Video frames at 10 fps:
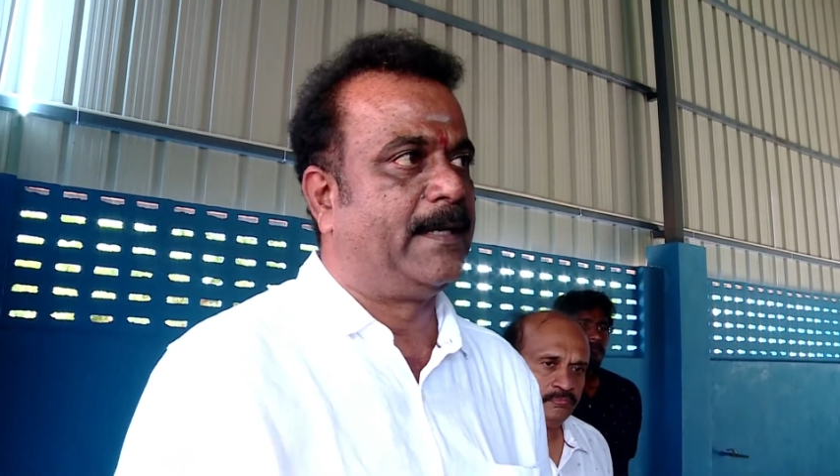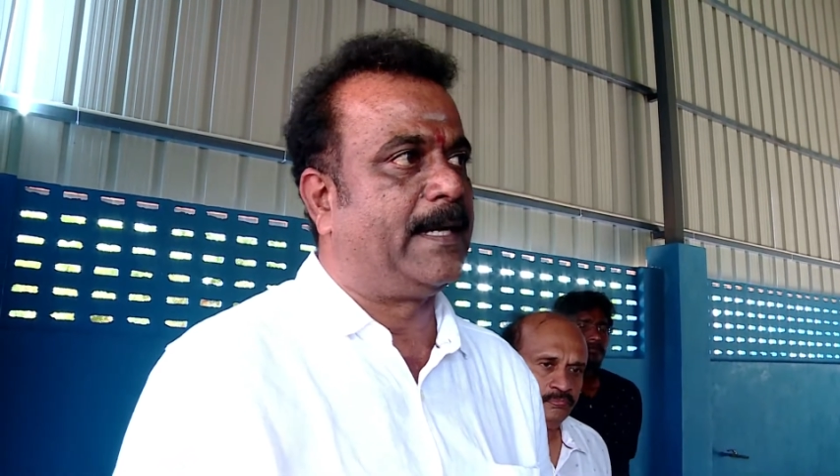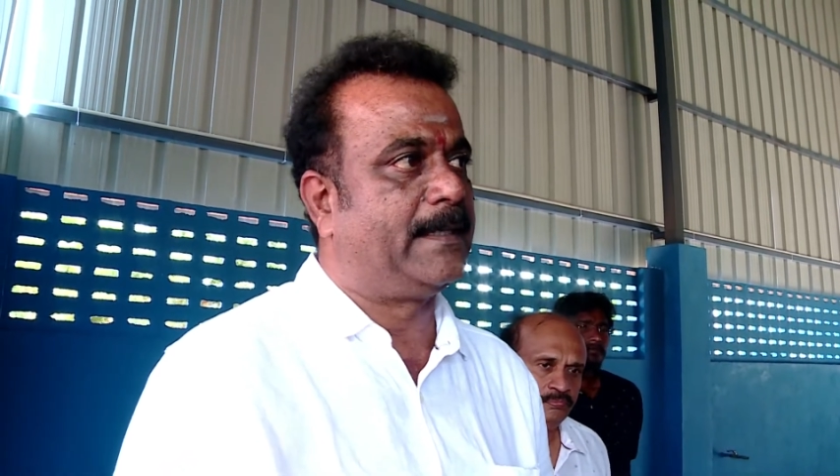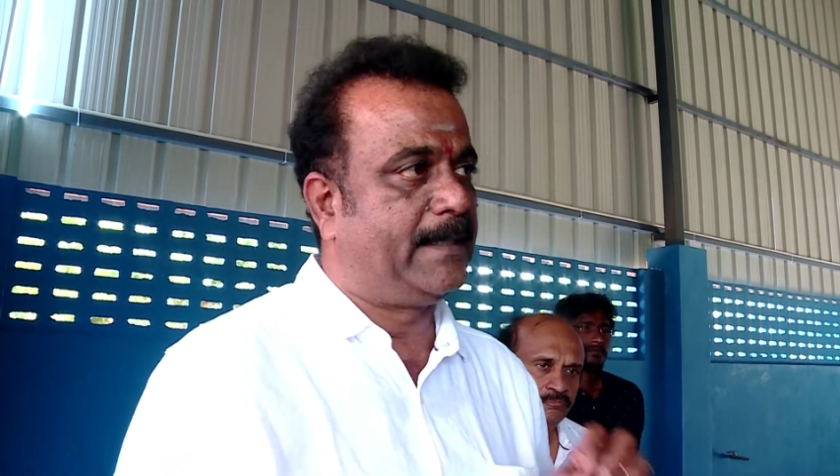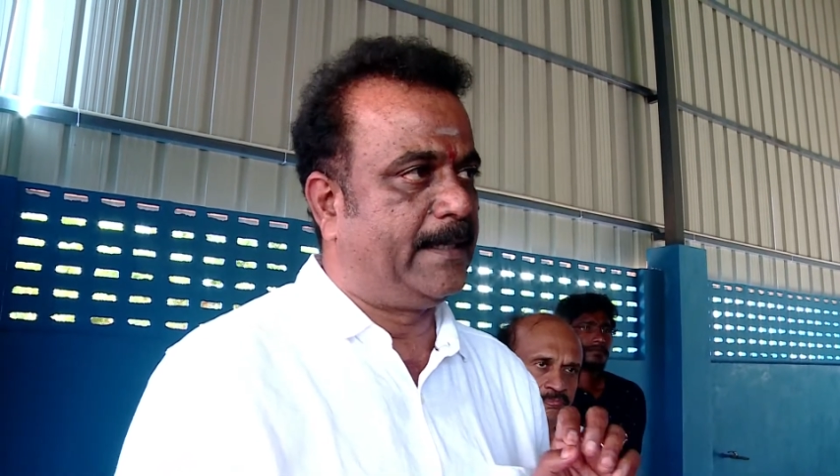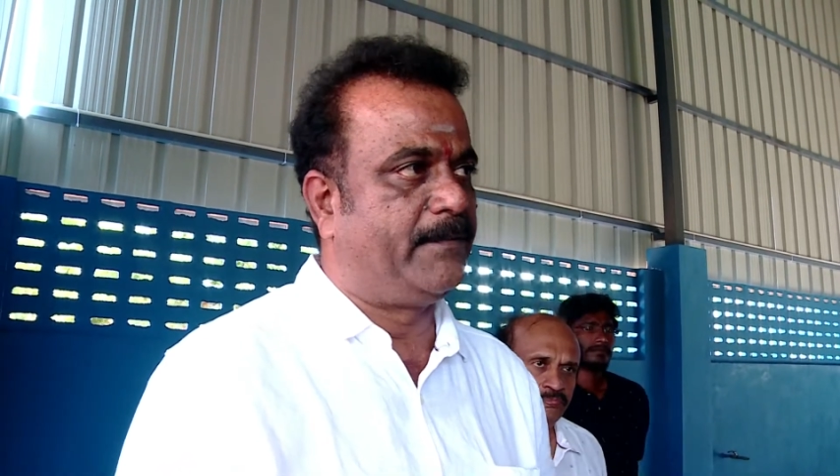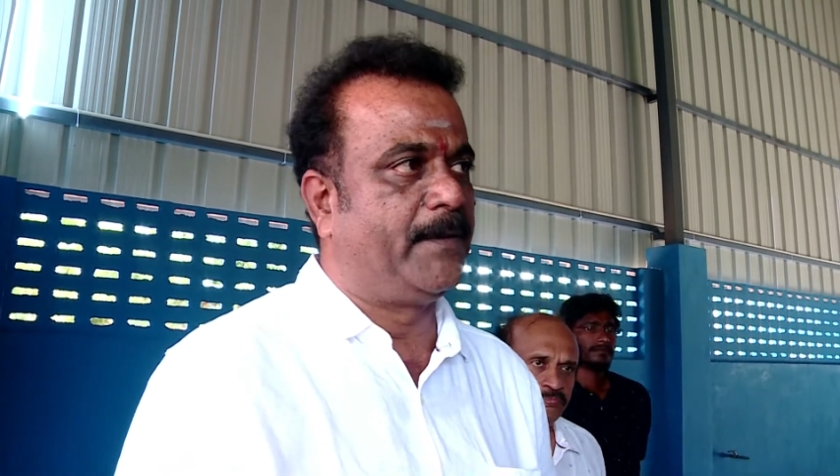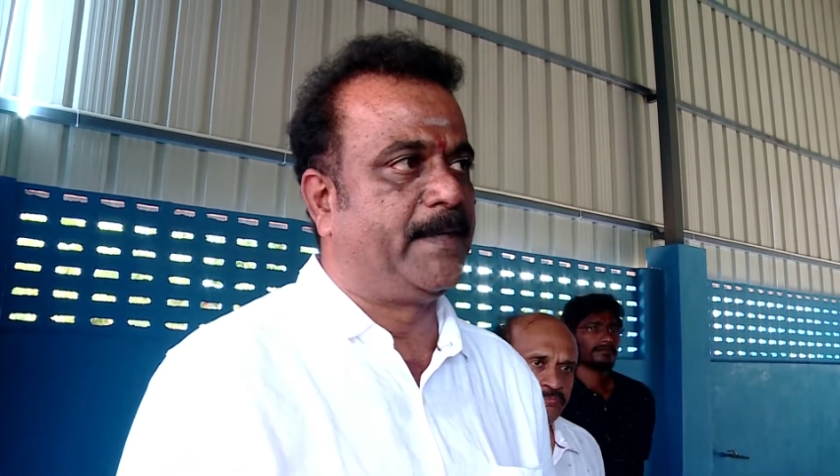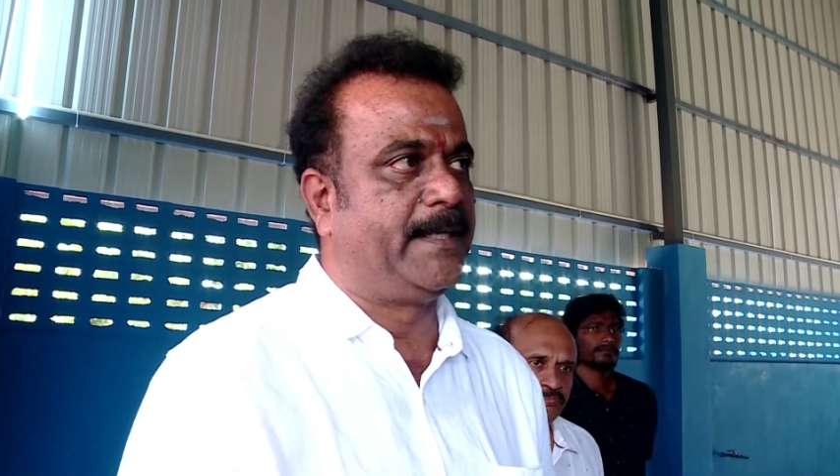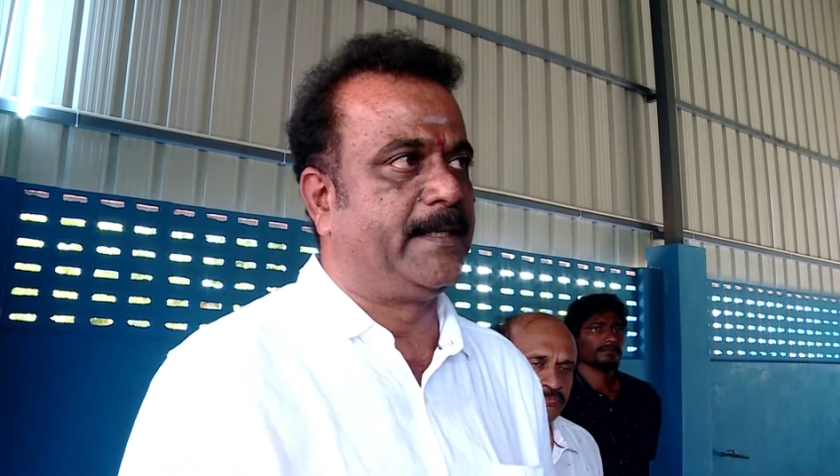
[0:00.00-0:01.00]
At
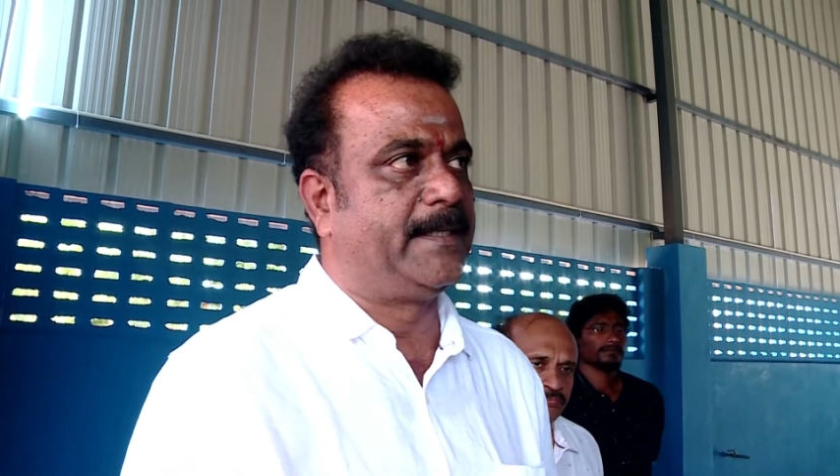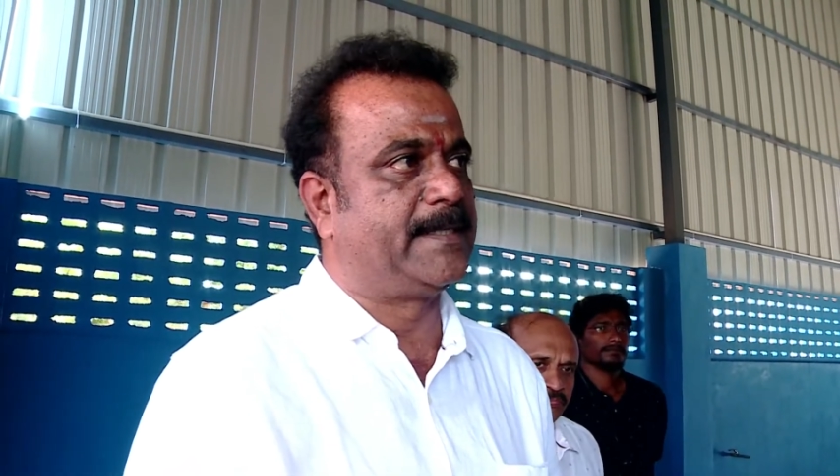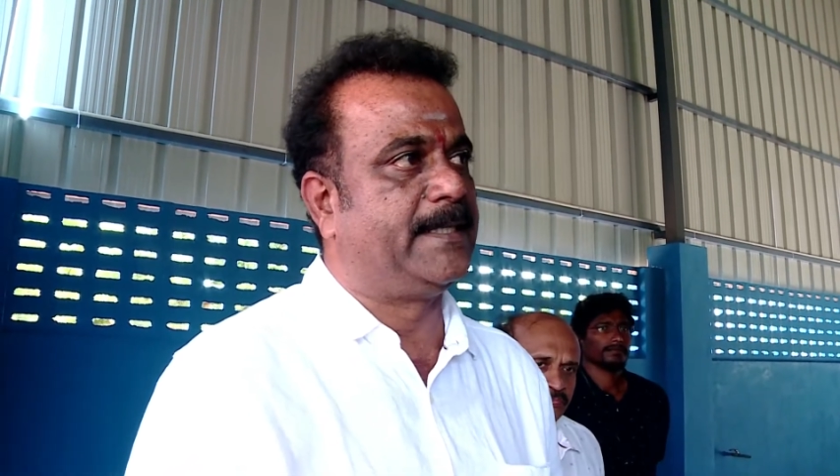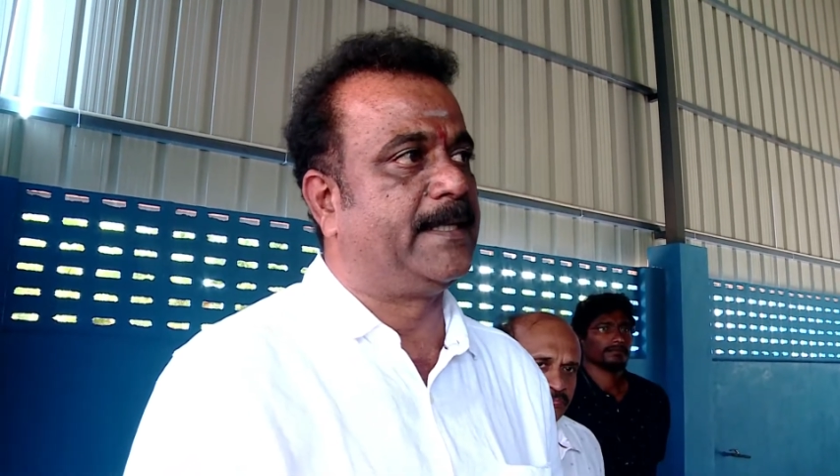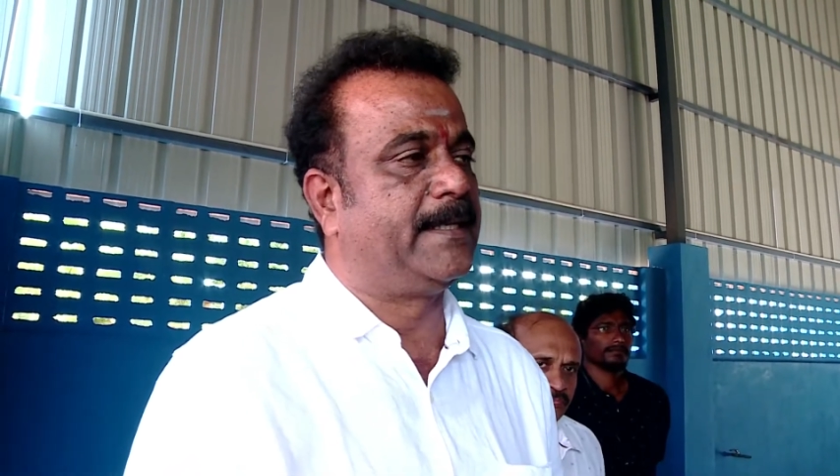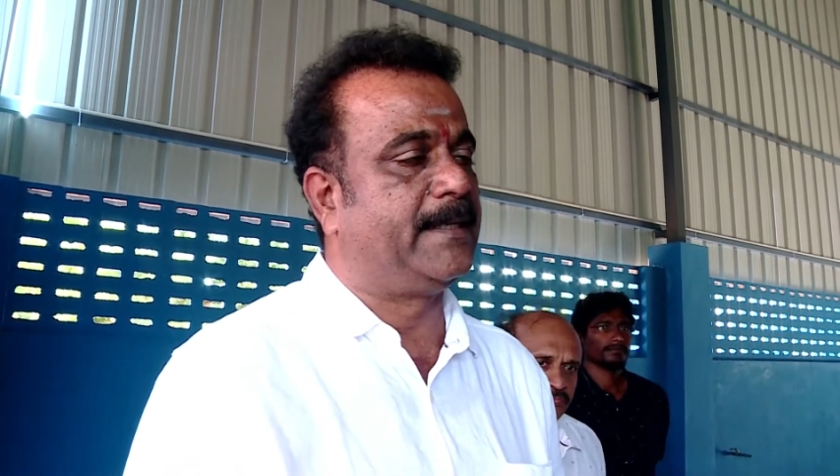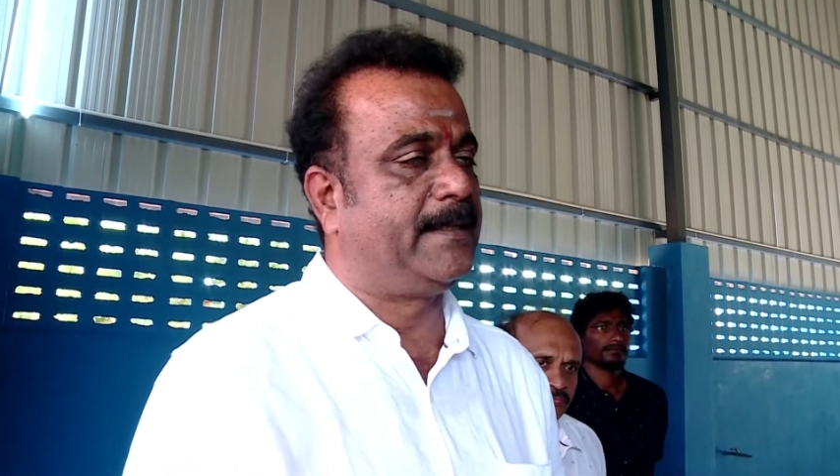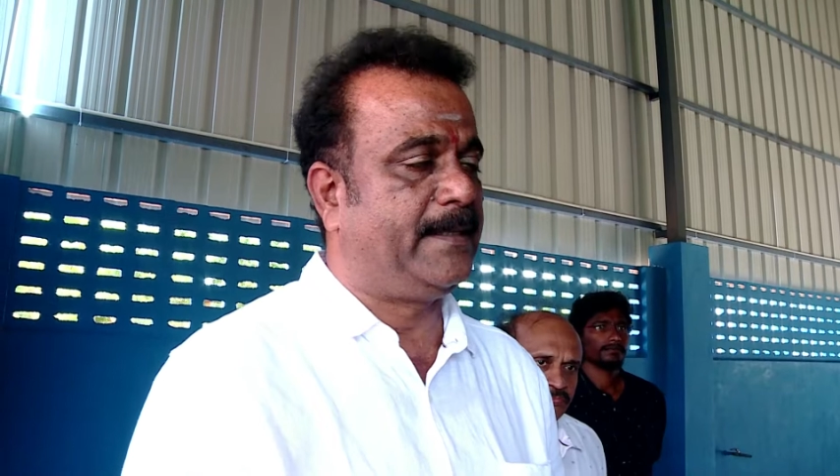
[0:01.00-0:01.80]
850 degrees centigrade,